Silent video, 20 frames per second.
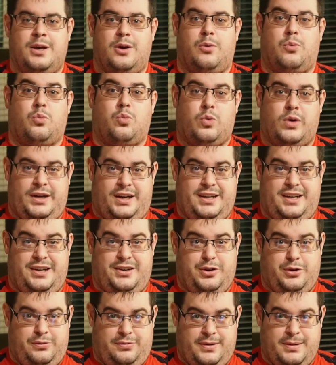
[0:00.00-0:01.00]
Won it in
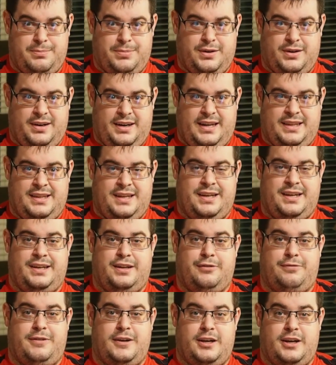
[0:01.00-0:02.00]
November and then
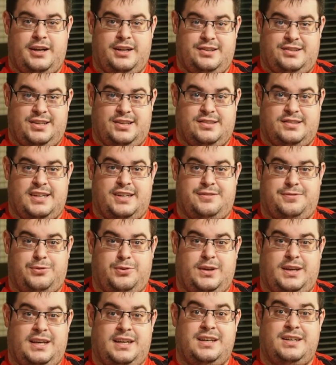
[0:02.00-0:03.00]
defended it
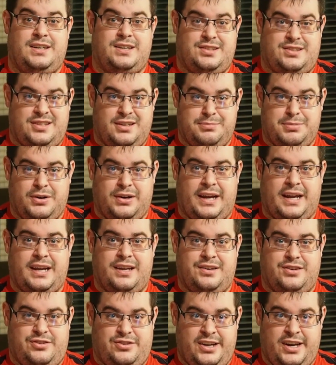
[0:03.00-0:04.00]
successfully in December
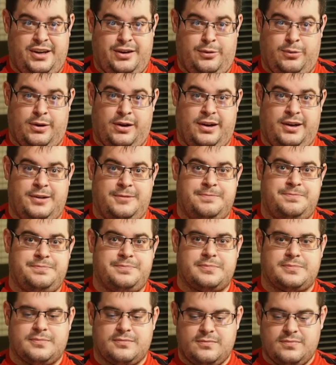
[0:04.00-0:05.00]
and January.
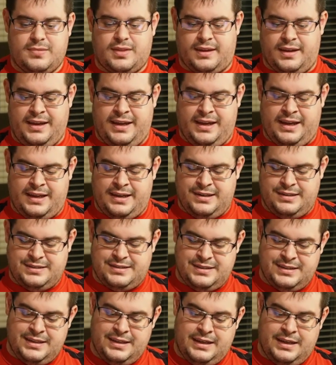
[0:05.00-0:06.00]
And
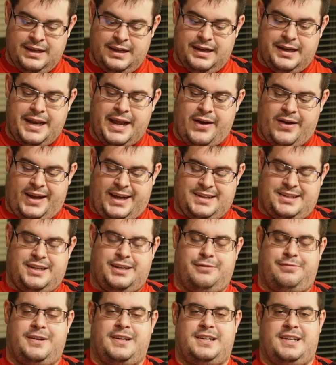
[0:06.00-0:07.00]
now I get to
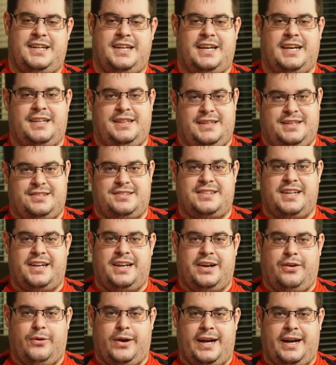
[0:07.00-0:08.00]
defend it again this
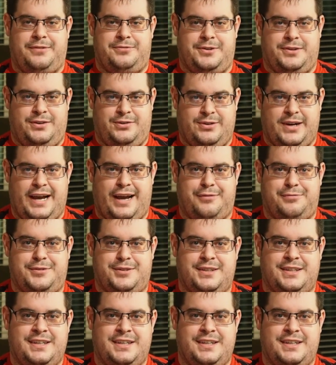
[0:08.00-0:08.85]
Sunday right after the draft.